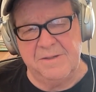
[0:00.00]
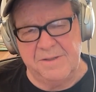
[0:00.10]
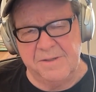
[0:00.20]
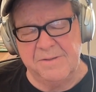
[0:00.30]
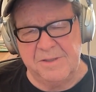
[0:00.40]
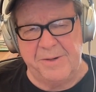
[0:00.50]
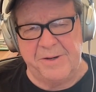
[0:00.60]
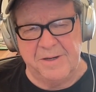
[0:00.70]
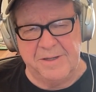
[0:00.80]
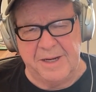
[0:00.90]
to
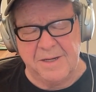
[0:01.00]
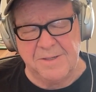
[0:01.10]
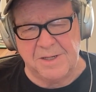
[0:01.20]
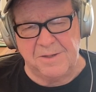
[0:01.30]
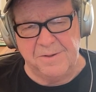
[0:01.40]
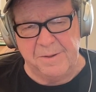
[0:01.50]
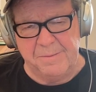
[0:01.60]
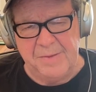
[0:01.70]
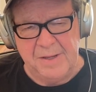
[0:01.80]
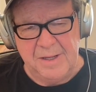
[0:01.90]
summarily execute
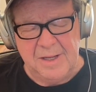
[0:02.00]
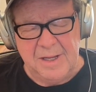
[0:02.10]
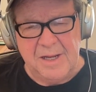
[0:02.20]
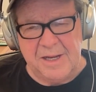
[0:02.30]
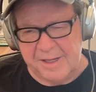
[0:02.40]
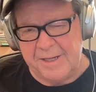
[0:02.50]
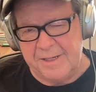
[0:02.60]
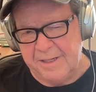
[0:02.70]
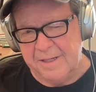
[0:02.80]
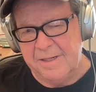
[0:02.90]
him, and they
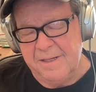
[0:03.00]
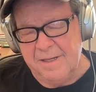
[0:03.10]
did.